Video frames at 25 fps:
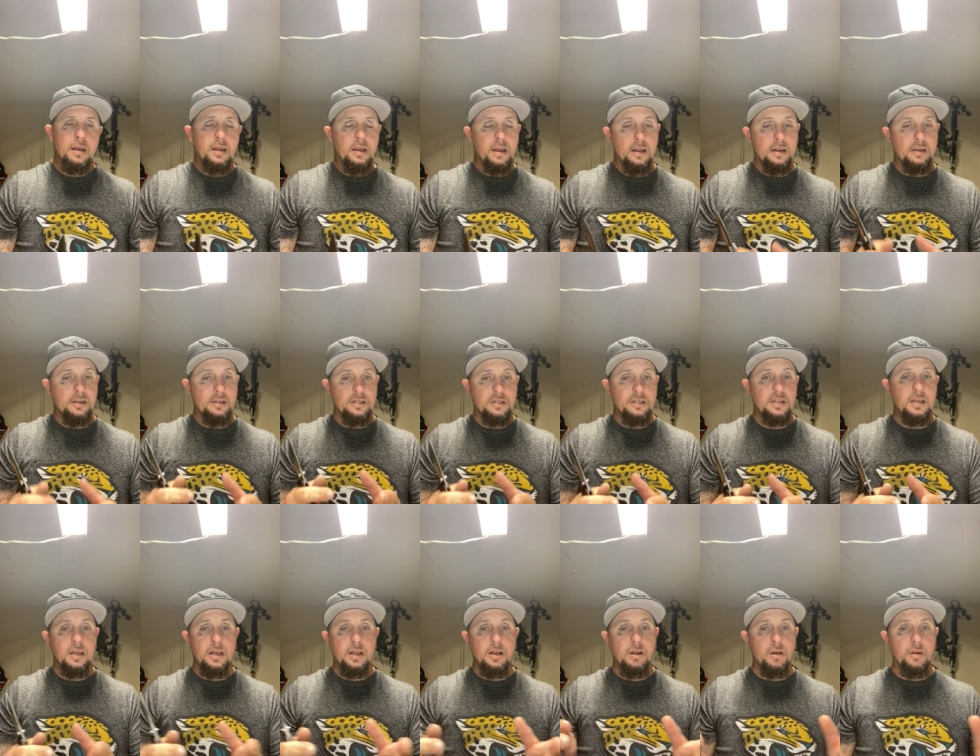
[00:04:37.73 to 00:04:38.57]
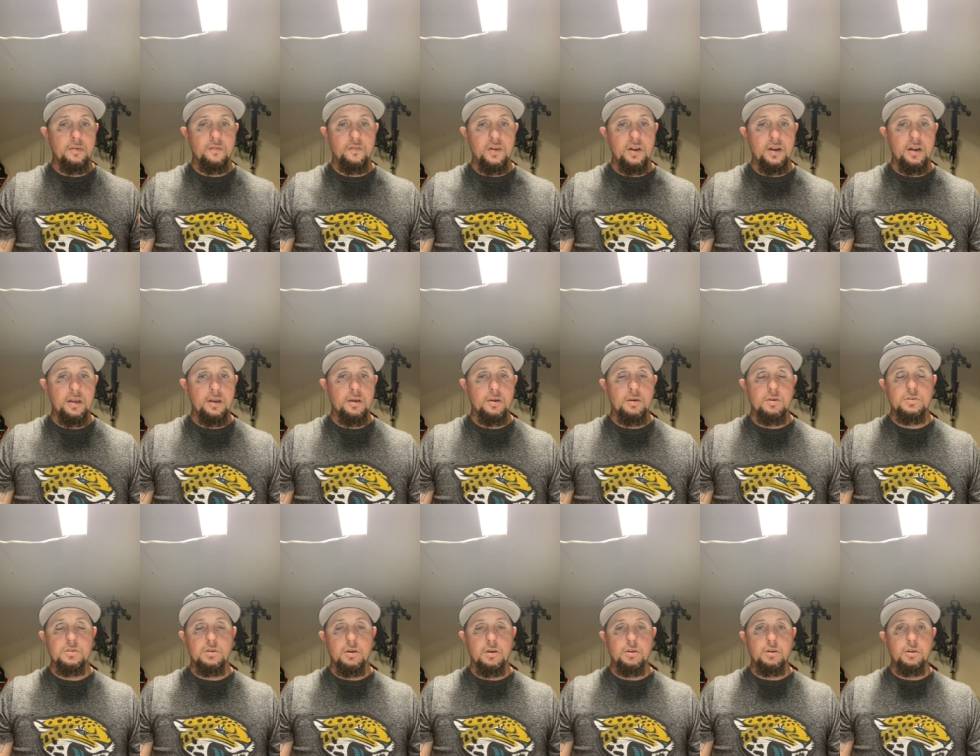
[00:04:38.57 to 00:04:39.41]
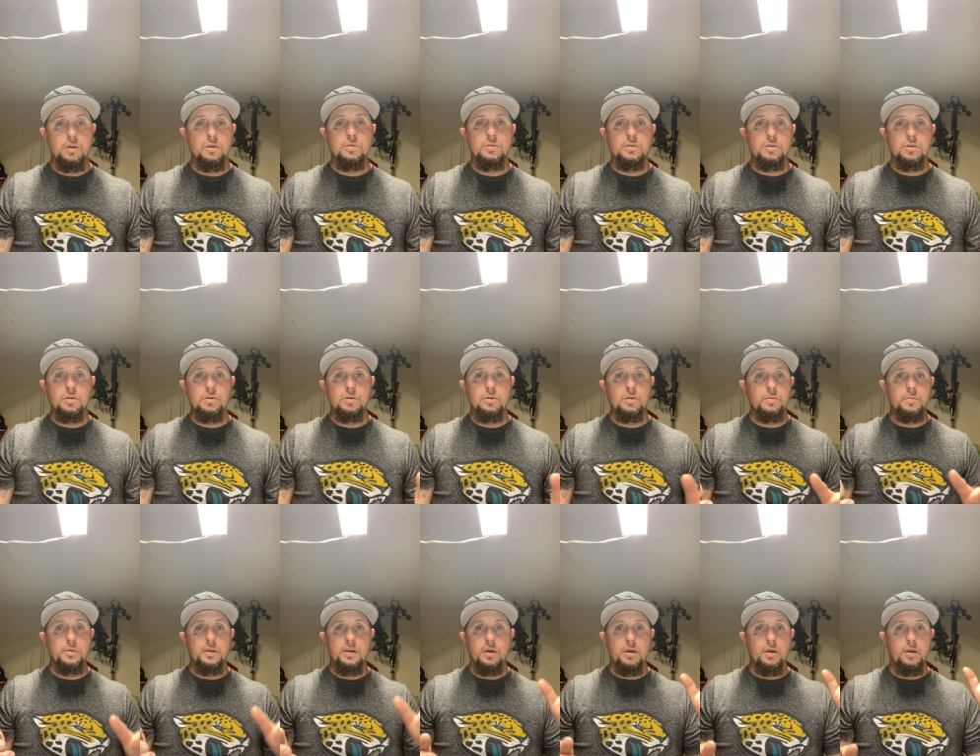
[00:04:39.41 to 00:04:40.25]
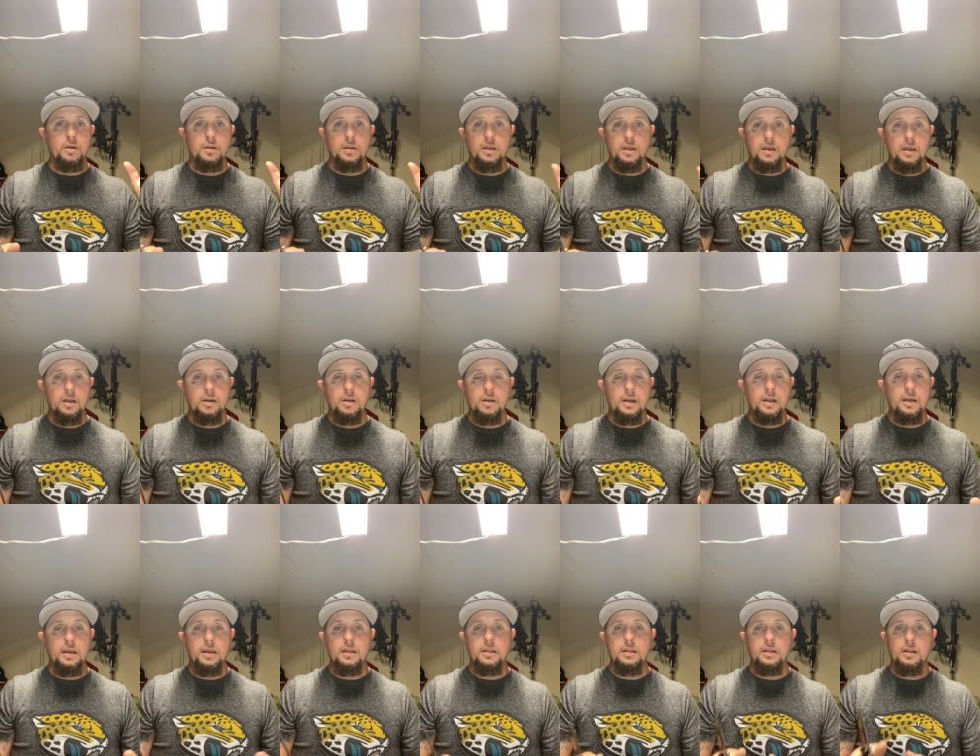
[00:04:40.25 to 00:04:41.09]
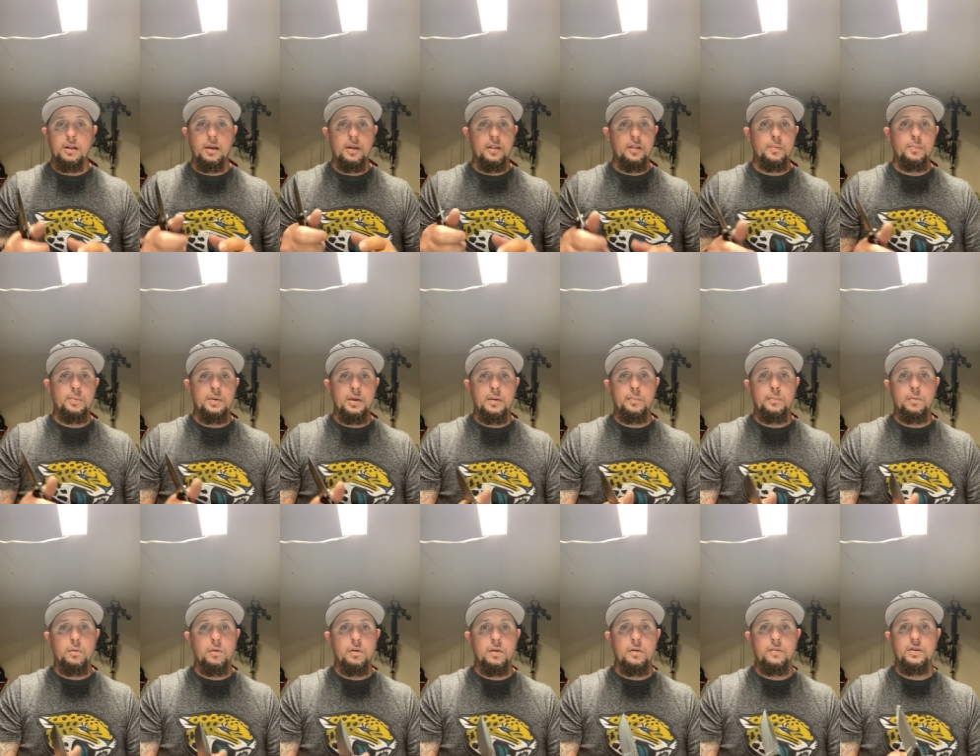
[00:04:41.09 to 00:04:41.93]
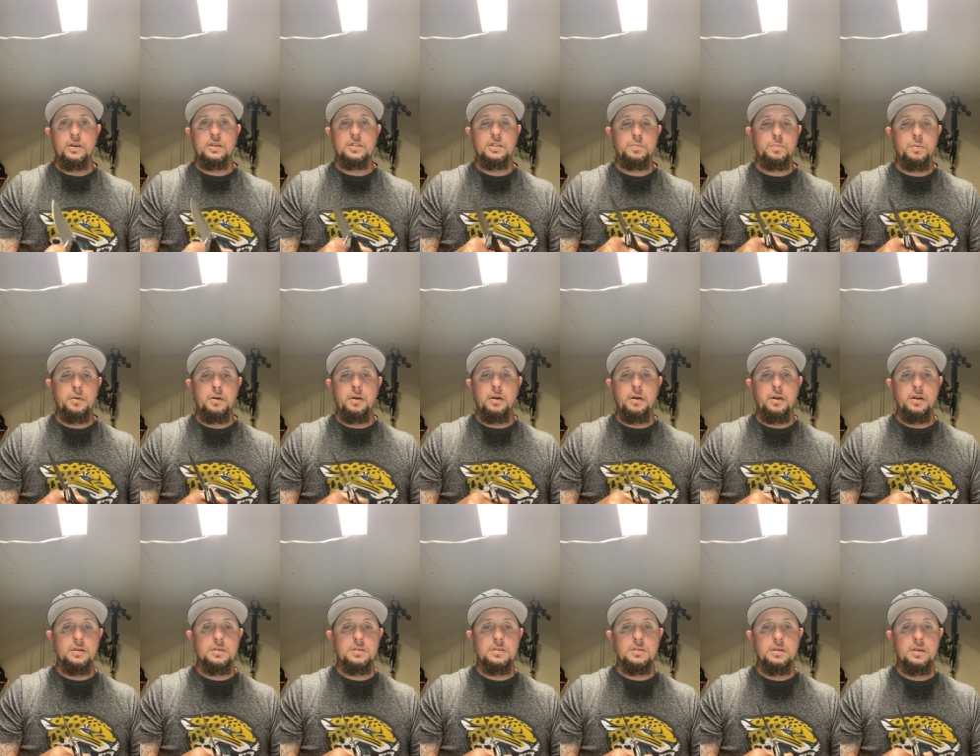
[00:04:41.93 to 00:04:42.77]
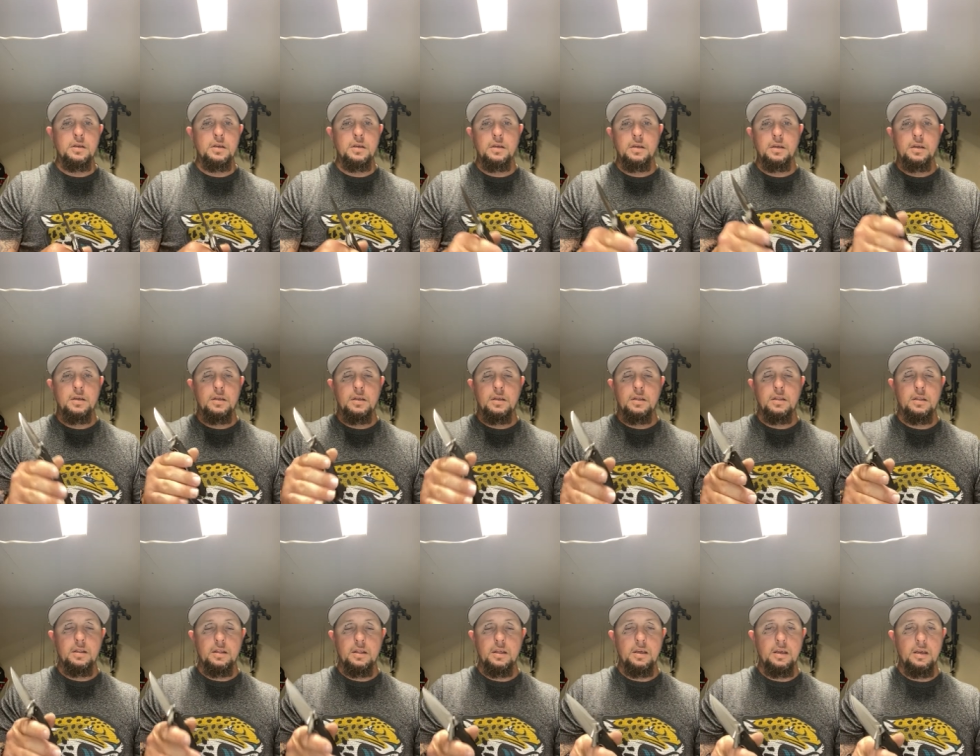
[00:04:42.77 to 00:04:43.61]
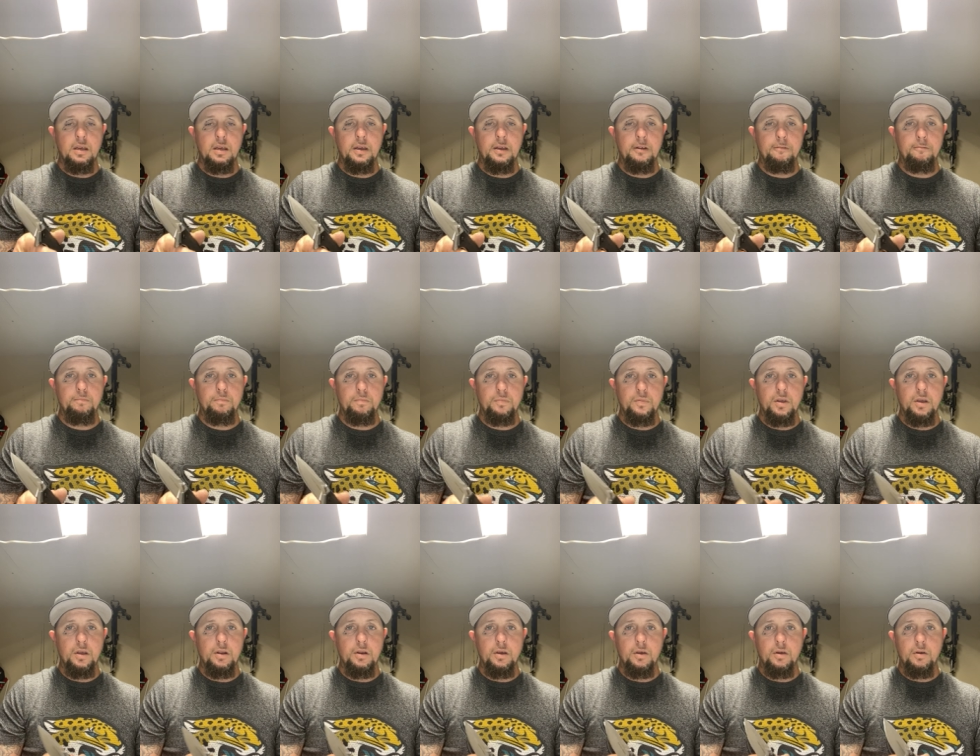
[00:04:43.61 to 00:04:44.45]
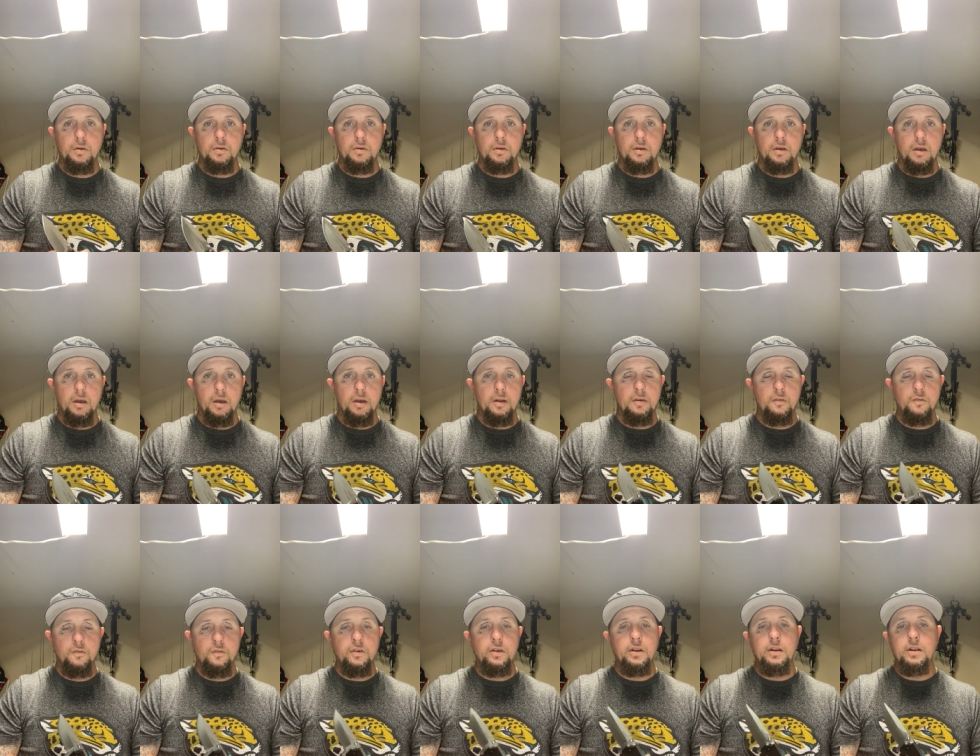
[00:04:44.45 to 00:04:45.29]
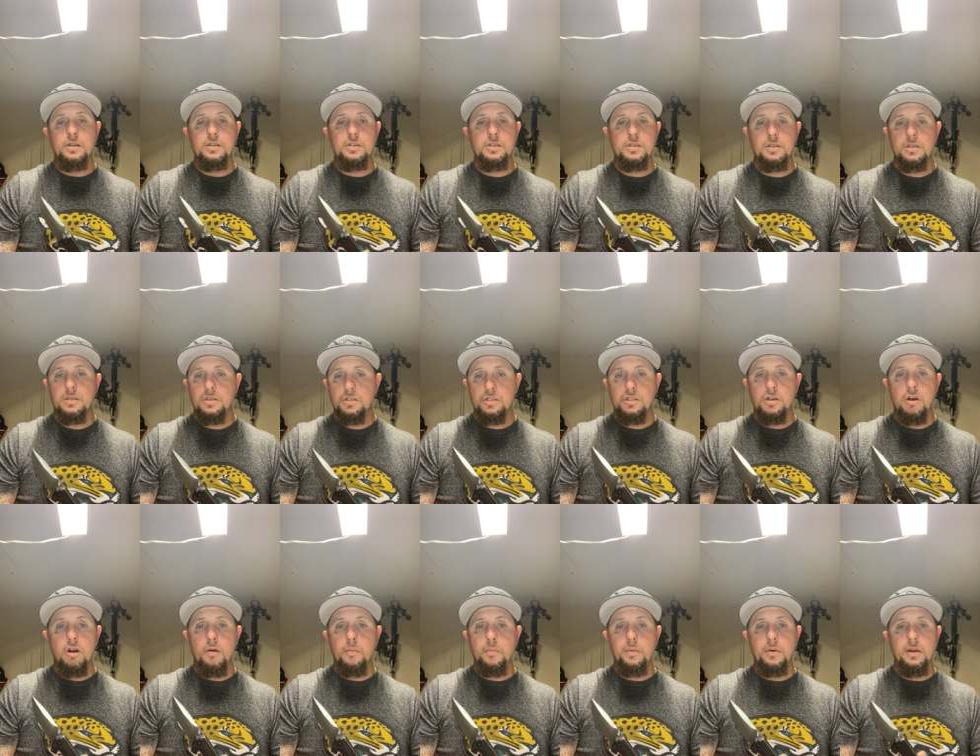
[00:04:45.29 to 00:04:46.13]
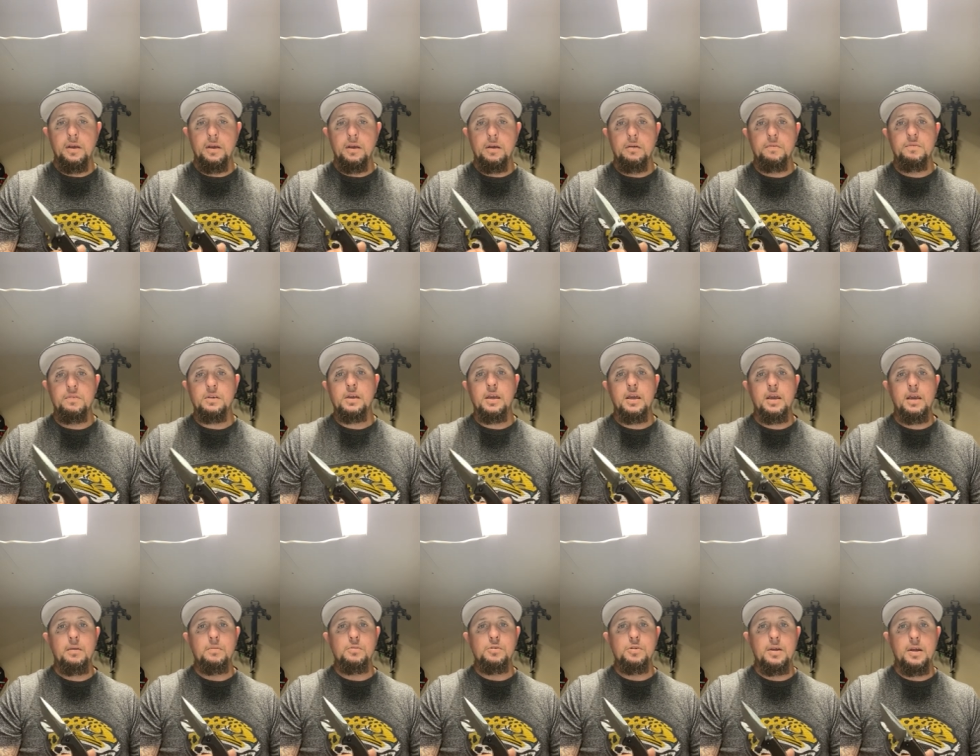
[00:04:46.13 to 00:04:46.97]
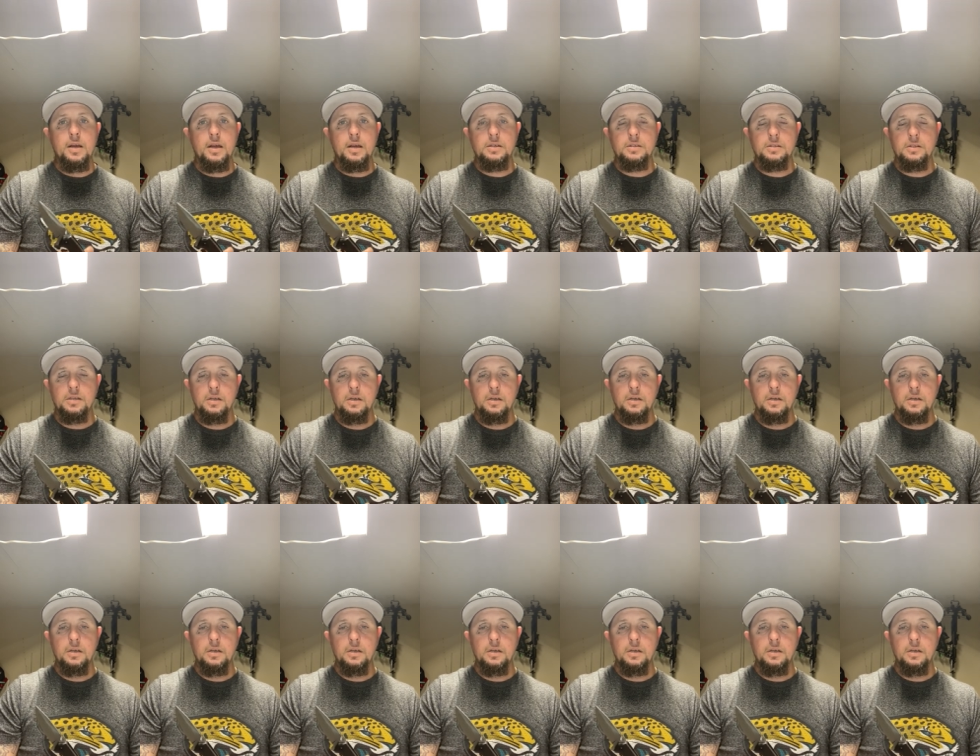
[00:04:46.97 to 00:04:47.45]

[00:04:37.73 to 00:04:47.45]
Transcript: And to see it on videos on YouTube and on the internet that other people have experienced the you know unfinished sharpening of the Camtrax